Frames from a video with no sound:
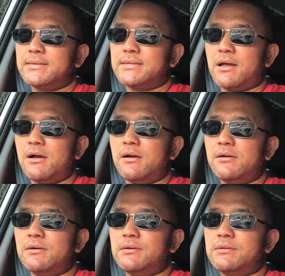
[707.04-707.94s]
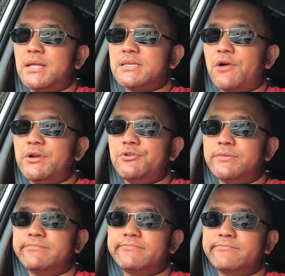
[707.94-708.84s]
So that's how I do
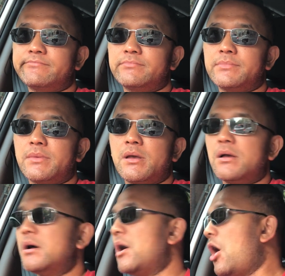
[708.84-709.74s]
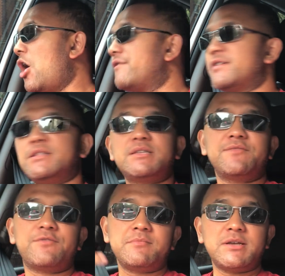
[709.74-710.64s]
it. Hopefully this
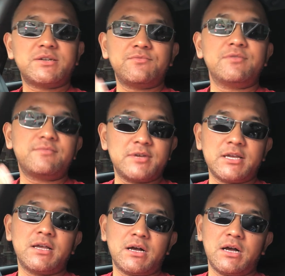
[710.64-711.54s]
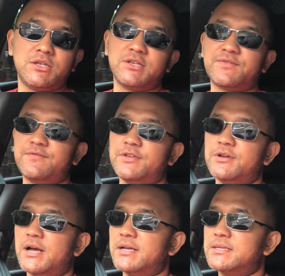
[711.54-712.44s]
information will be useful for
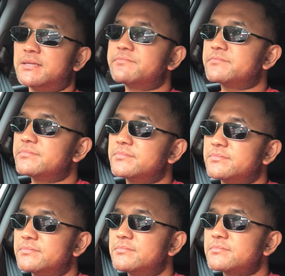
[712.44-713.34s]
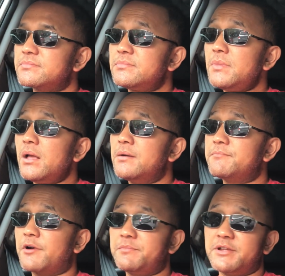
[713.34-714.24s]
you guys.
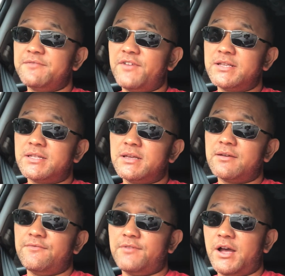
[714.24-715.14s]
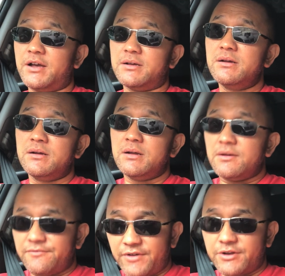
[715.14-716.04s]
Property investing via
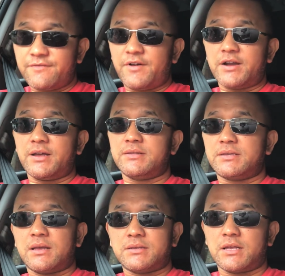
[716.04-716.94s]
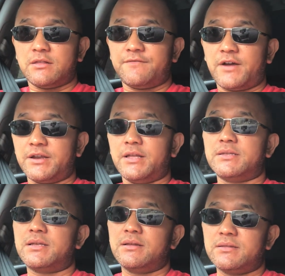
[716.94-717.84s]
vendor finance, seller
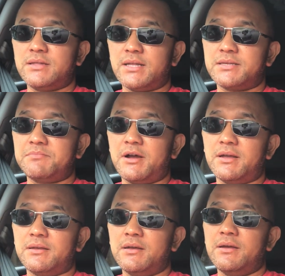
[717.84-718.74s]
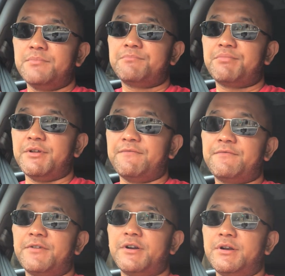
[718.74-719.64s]
finance, that's my
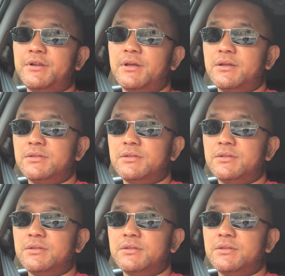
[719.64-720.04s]
preferred